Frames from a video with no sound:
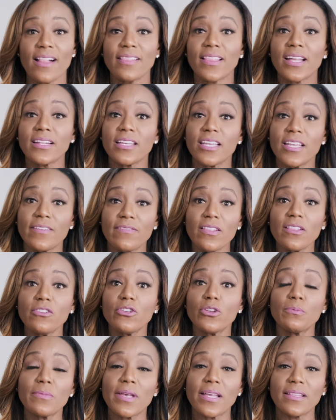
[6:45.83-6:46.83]
That even
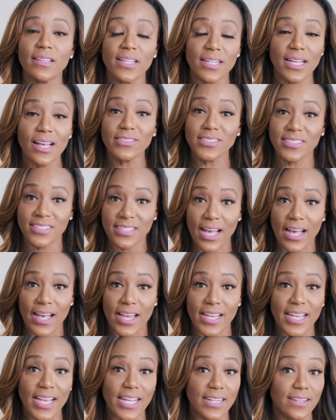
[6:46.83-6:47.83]
you may look
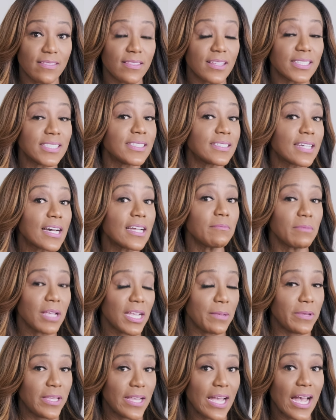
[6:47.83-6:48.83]
outside and the sun
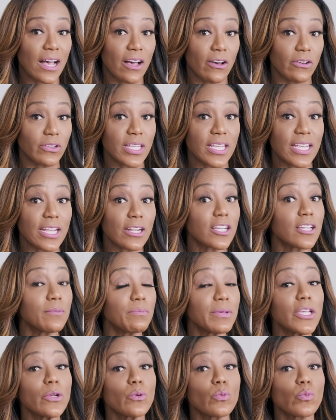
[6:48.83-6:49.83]
may be out, it could
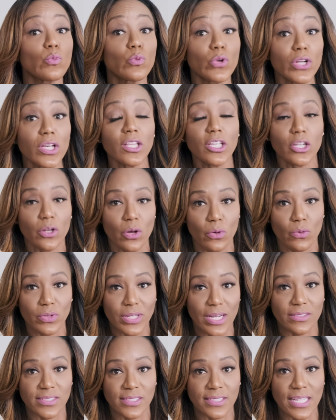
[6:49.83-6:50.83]
be really cold
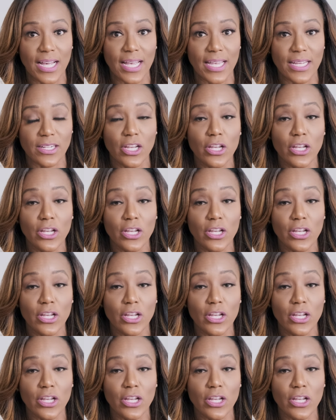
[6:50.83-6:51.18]
outside.